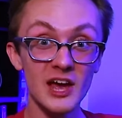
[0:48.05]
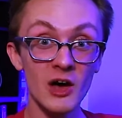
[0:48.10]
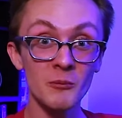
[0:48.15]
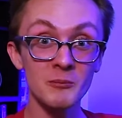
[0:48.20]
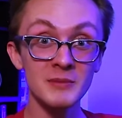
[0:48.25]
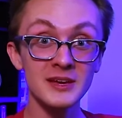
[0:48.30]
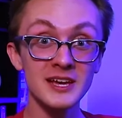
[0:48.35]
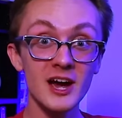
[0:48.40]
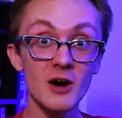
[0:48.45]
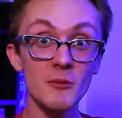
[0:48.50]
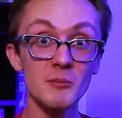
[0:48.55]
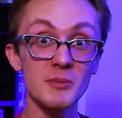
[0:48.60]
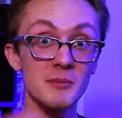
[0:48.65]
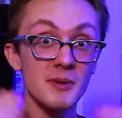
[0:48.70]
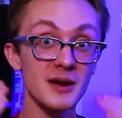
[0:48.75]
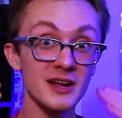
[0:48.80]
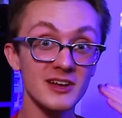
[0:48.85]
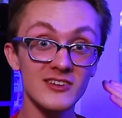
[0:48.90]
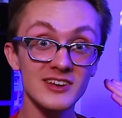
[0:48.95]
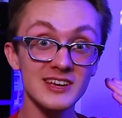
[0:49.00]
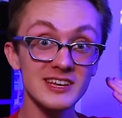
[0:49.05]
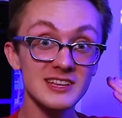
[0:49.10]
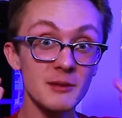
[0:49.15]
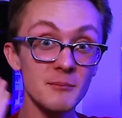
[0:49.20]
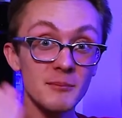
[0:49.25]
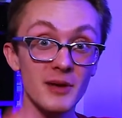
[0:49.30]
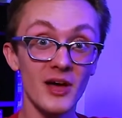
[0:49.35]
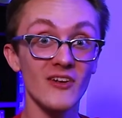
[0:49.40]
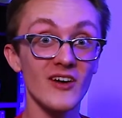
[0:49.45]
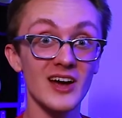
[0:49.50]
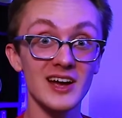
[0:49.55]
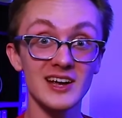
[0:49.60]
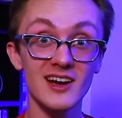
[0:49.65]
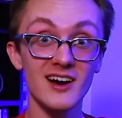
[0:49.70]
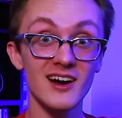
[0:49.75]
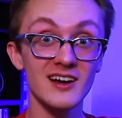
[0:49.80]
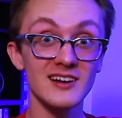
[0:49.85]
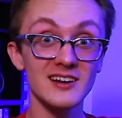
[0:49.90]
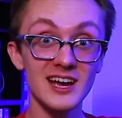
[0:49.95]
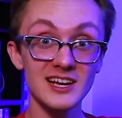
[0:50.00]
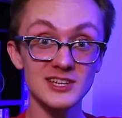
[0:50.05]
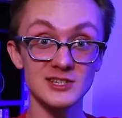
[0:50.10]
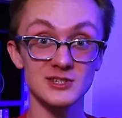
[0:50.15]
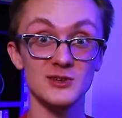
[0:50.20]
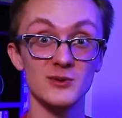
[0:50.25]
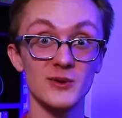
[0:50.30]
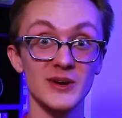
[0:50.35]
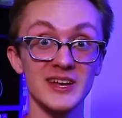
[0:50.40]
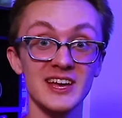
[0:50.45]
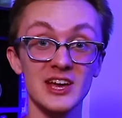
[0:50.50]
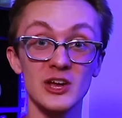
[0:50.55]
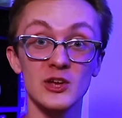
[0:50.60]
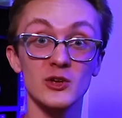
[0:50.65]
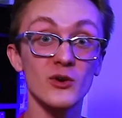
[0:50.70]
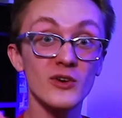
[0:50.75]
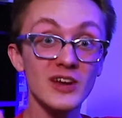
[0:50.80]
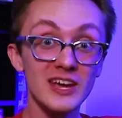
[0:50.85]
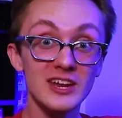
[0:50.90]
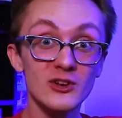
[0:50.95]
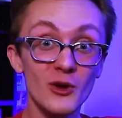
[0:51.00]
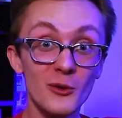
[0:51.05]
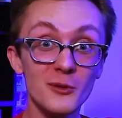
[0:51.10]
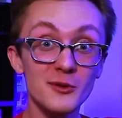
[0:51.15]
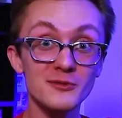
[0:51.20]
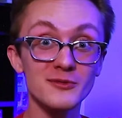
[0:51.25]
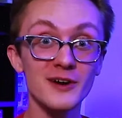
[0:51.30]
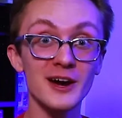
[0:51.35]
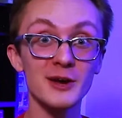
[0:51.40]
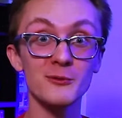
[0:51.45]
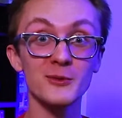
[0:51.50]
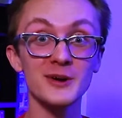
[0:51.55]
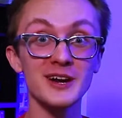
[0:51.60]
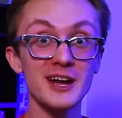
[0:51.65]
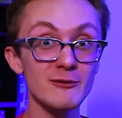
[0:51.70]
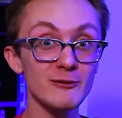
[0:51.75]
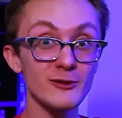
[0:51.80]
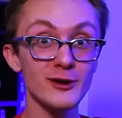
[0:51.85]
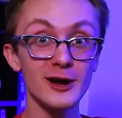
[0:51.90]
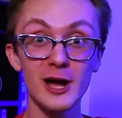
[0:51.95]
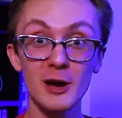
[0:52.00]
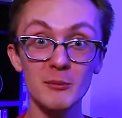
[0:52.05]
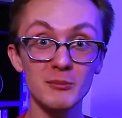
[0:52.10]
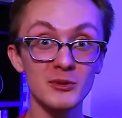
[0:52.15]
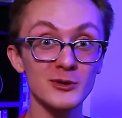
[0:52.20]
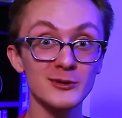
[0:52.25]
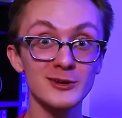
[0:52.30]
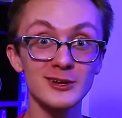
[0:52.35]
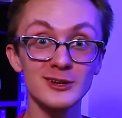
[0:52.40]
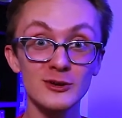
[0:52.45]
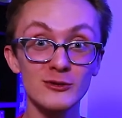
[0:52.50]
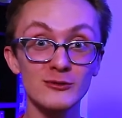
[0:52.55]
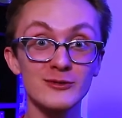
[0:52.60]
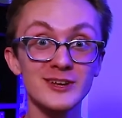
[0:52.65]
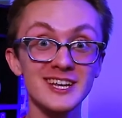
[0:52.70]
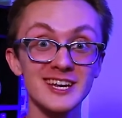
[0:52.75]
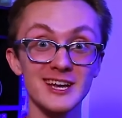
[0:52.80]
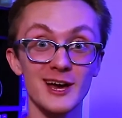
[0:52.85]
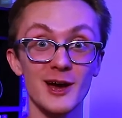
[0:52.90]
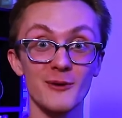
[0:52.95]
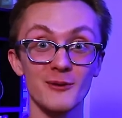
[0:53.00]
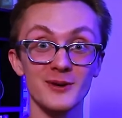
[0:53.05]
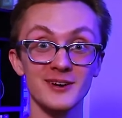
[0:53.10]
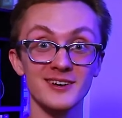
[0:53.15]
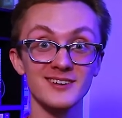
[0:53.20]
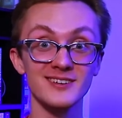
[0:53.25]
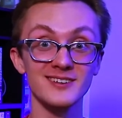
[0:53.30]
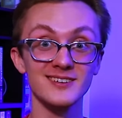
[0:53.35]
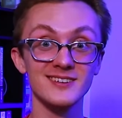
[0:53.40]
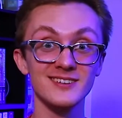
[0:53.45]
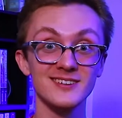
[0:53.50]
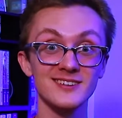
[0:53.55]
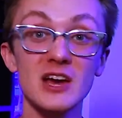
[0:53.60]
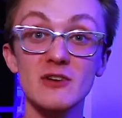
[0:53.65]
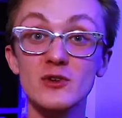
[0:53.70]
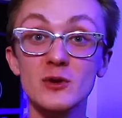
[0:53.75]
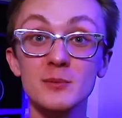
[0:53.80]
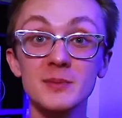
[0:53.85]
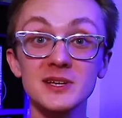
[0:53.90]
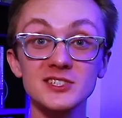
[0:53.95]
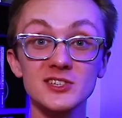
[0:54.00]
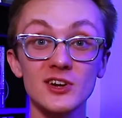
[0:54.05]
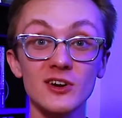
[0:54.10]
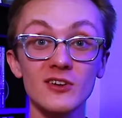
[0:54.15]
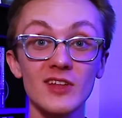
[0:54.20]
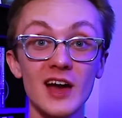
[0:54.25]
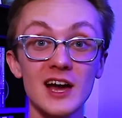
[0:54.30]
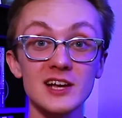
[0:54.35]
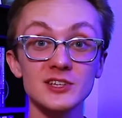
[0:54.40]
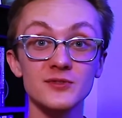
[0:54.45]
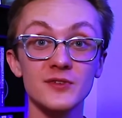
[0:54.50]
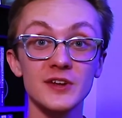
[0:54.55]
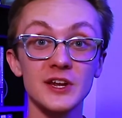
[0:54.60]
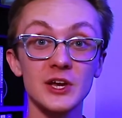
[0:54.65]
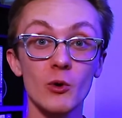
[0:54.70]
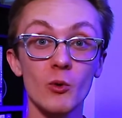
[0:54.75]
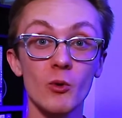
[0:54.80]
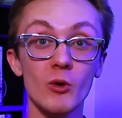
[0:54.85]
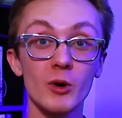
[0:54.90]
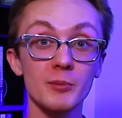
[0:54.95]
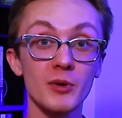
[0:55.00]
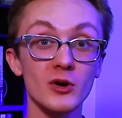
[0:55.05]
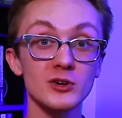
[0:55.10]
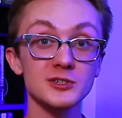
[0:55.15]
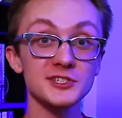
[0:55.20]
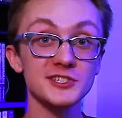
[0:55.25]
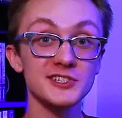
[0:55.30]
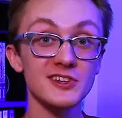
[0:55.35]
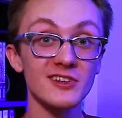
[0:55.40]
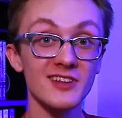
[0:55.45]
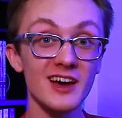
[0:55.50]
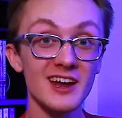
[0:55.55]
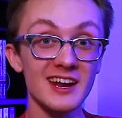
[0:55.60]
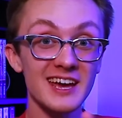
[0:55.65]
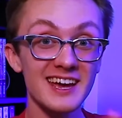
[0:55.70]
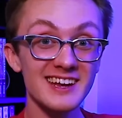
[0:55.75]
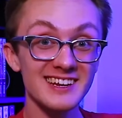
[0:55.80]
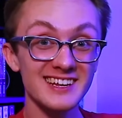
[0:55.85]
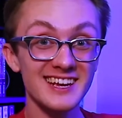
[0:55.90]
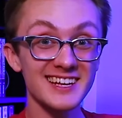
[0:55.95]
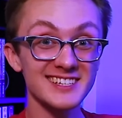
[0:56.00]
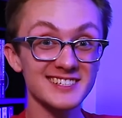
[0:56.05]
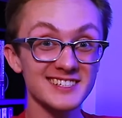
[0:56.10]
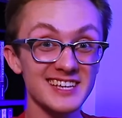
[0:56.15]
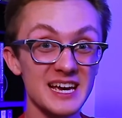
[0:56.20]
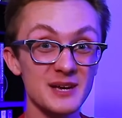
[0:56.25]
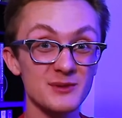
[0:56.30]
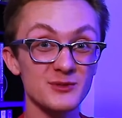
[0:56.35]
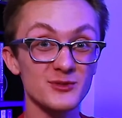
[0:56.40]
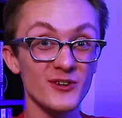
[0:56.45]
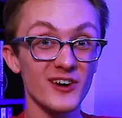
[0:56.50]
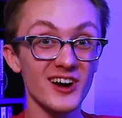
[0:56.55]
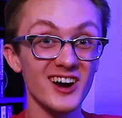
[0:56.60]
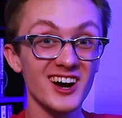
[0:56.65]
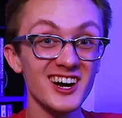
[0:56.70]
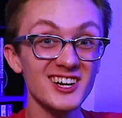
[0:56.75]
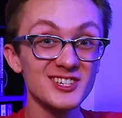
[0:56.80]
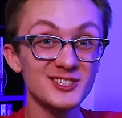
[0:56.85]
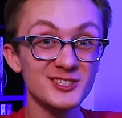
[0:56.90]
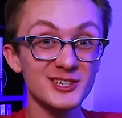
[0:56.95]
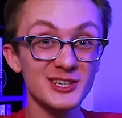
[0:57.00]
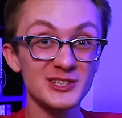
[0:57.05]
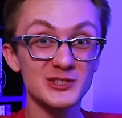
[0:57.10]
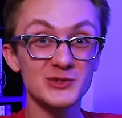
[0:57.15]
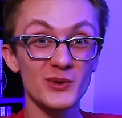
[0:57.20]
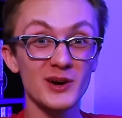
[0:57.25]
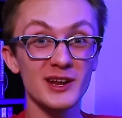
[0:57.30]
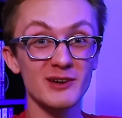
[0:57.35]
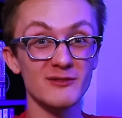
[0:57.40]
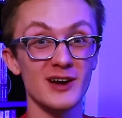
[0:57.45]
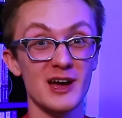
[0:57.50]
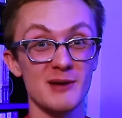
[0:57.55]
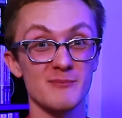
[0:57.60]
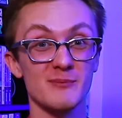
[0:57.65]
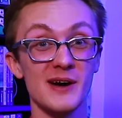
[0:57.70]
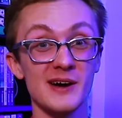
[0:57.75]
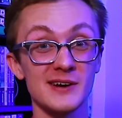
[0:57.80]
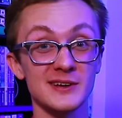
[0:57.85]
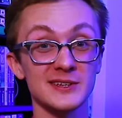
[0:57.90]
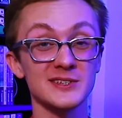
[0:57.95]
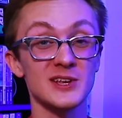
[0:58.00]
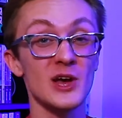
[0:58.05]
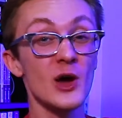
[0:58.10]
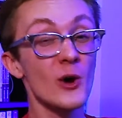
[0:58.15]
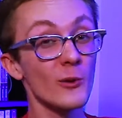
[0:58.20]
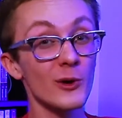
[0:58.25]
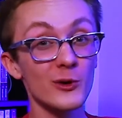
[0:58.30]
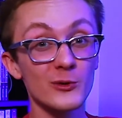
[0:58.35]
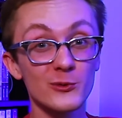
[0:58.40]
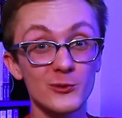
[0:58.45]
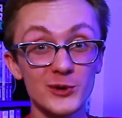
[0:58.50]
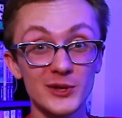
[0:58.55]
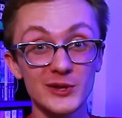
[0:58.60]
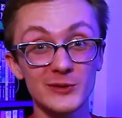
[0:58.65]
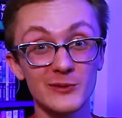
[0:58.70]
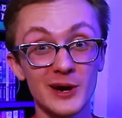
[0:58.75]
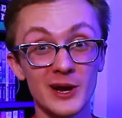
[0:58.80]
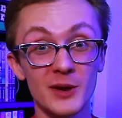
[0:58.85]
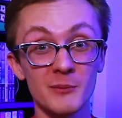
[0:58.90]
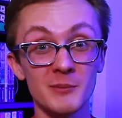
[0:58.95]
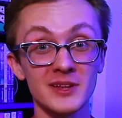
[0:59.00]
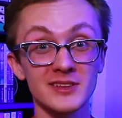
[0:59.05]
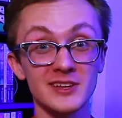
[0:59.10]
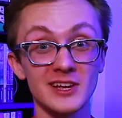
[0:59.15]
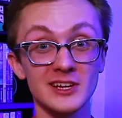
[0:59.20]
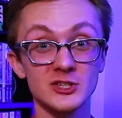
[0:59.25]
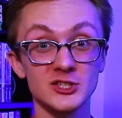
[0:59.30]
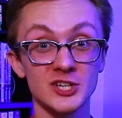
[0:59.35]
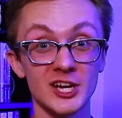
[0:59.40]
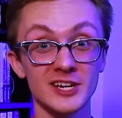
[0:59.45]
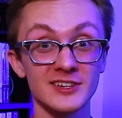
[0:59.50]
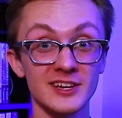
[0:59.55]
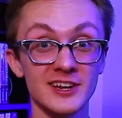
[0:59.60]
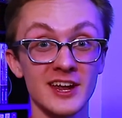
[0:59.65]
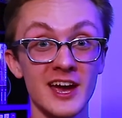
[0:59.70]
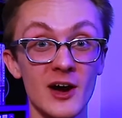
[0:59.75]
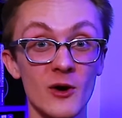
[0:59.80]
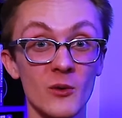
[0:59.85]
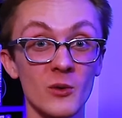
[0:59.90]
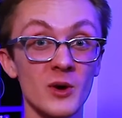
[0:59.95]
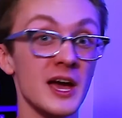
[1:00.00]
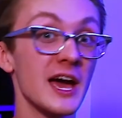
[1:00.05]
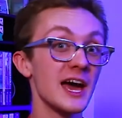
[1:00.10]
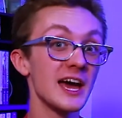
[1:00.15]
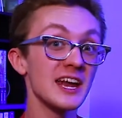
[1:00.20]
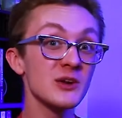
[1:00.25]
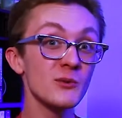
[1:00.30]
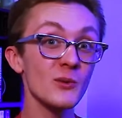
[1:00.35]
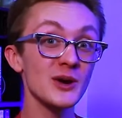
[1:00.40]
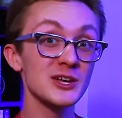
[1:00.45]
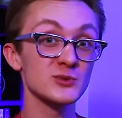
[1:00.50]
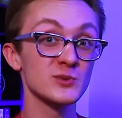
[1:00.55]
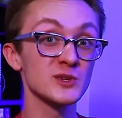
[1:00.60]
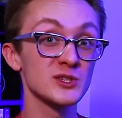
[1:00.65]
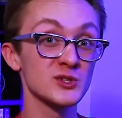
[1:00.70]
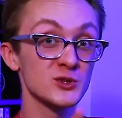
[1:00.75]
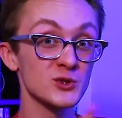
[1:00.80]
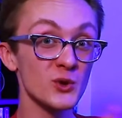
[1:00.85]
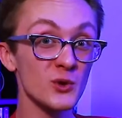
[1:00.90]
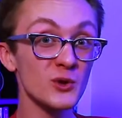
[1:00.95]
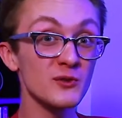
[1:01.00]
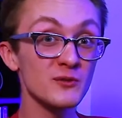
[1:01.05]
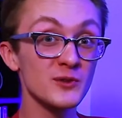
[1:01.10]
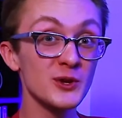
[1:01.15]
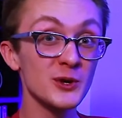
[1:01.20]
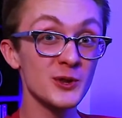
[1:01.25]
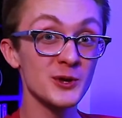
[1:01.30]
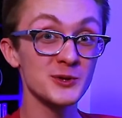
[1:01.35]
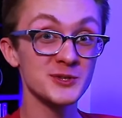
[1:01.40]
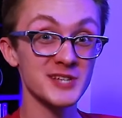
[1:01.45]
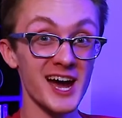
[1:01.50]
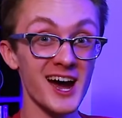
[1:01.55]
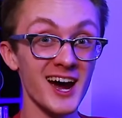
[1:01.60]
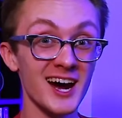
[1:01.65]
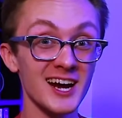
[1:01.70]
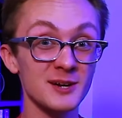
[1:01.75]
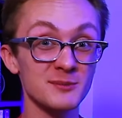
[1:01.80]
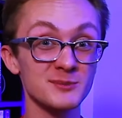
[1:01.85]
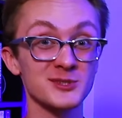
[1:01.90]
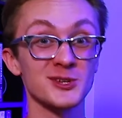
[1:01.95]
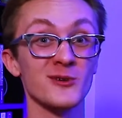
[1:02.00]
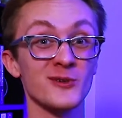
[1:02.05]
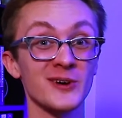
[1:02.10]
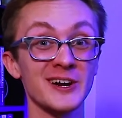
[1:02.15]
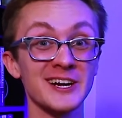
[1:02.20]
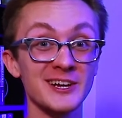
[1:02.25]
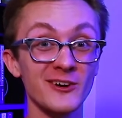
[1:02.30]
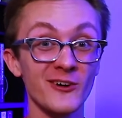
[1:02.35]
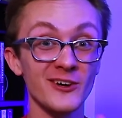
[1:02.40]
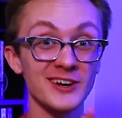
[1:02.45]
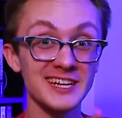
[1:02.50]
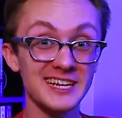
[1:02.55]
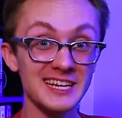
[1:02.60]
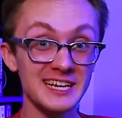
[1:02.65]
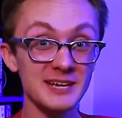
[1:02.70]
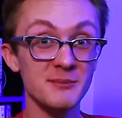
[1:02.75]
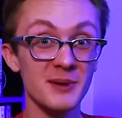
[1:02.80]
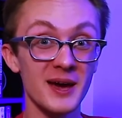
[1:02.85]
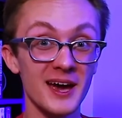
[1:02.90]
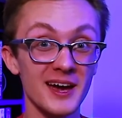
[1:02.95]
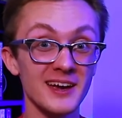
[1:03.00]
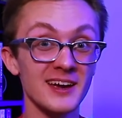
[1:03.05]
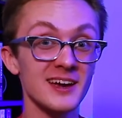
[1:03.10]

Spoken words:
help me out, but by clicking the bell icon next to it, you'll get notified whenever I upload a new video. If you missed our last video where we purchased a lot of NES games for $125, well, I'd really recommend that you checked it out. Anyways, we sold a few of those items already on eBay.